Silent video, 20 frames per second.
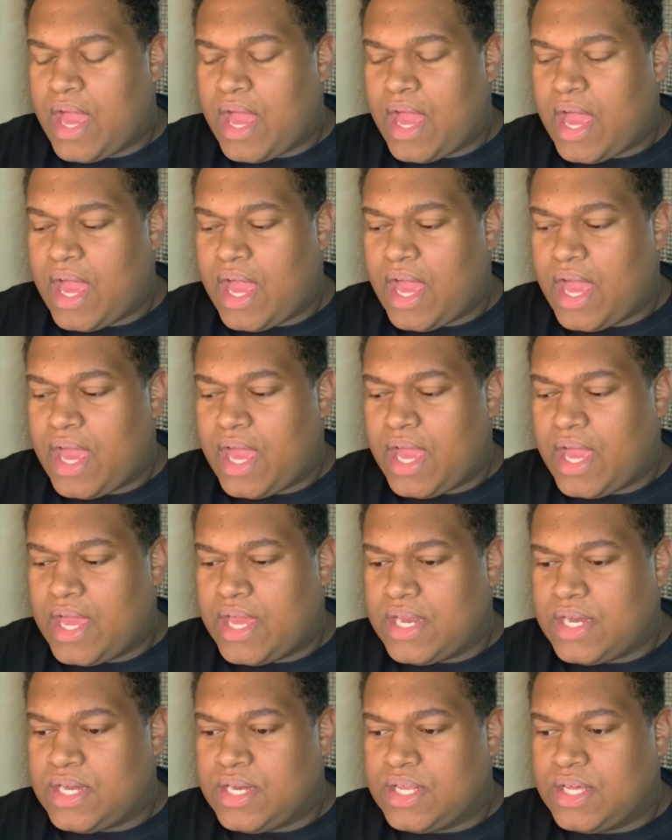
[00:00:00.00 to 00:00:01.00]

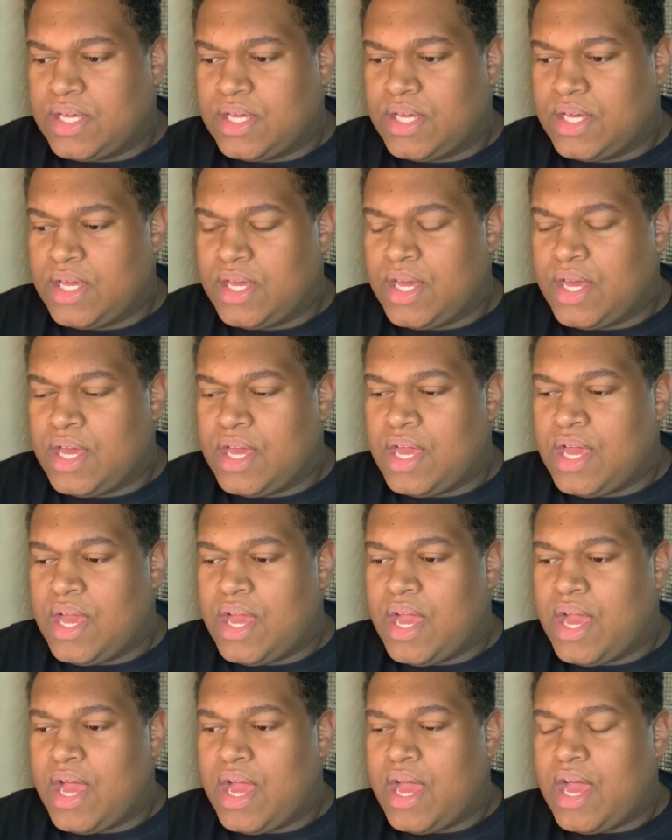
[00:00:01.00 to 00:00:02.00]
And
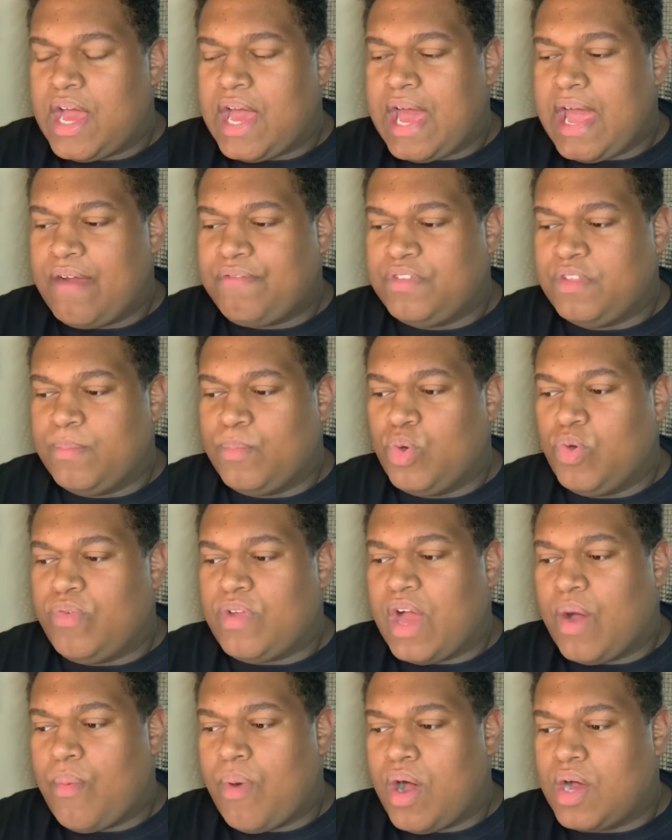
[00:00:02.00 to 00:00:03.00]
after the movie,
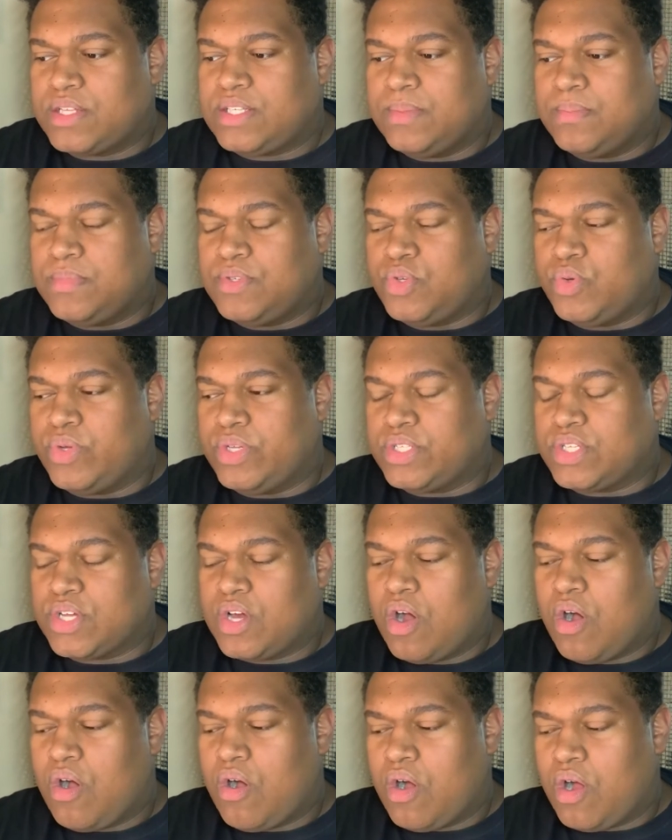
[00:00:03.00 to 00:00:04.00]
I walked him to his
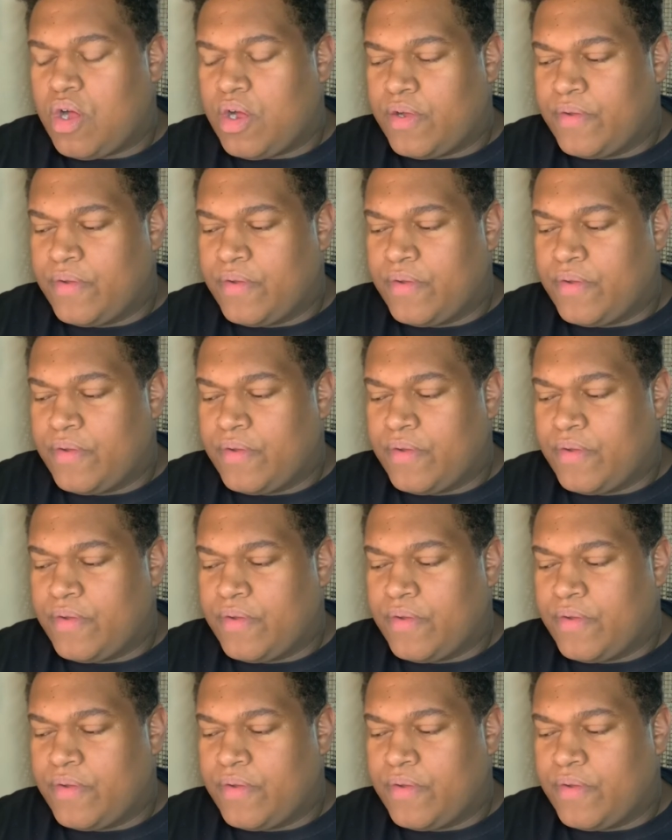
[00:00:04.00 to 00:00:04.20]
car.